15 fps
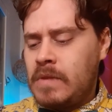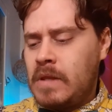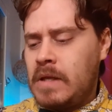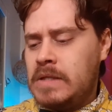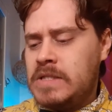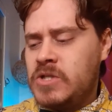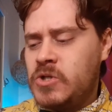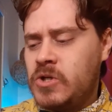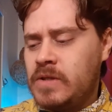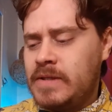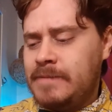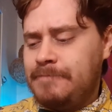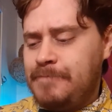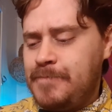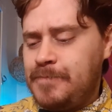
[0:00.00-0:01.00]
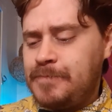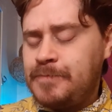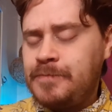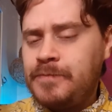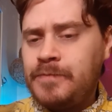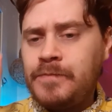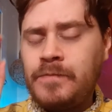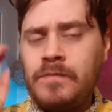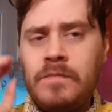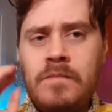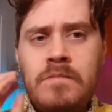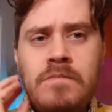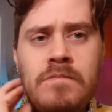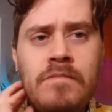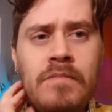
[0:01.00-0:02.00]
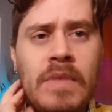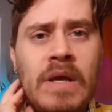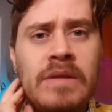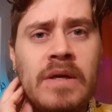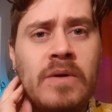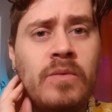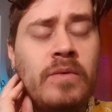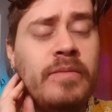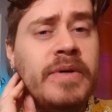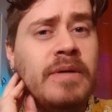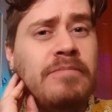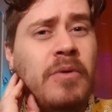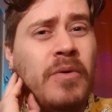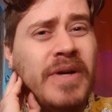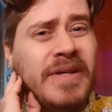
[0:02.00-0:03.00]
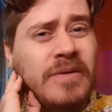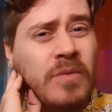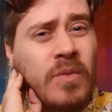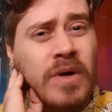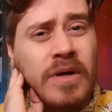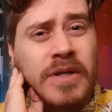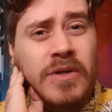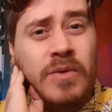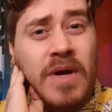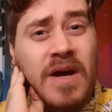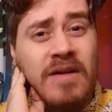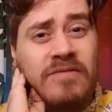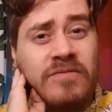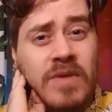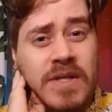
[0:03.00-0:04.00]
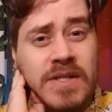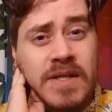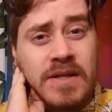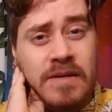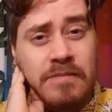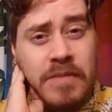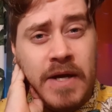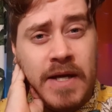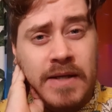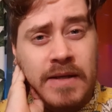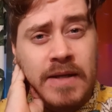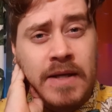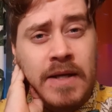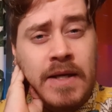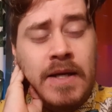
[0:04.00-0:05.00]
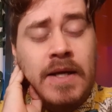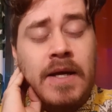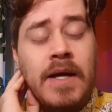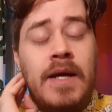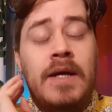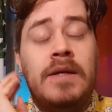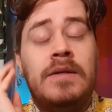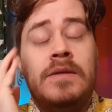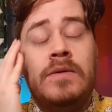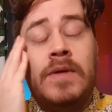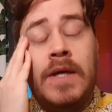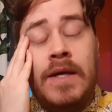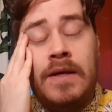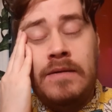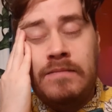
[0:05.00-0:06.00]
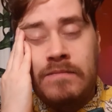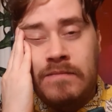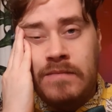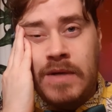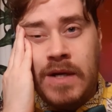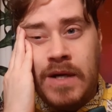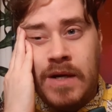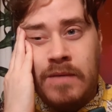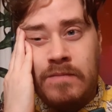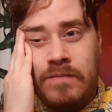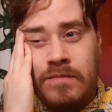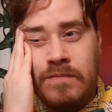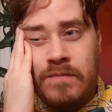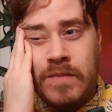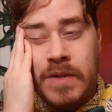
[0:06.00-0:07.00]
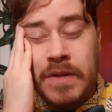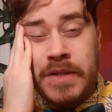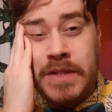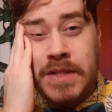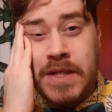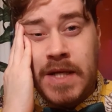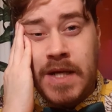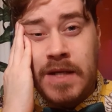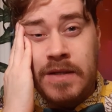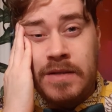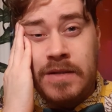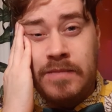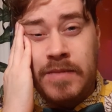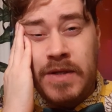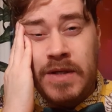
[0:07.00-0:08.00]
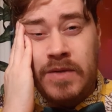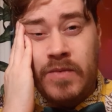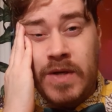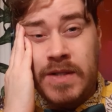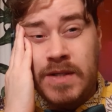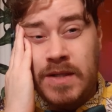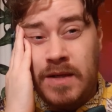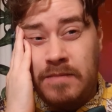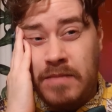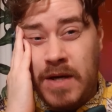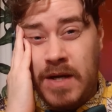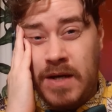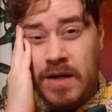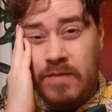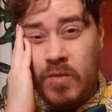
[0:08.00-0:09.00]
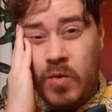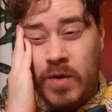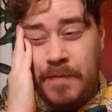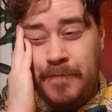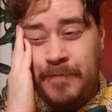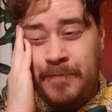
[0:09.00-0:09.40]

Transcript: Additionally, there will be a point where you have rested in bed and you can't really stand to be resting in bed anymore.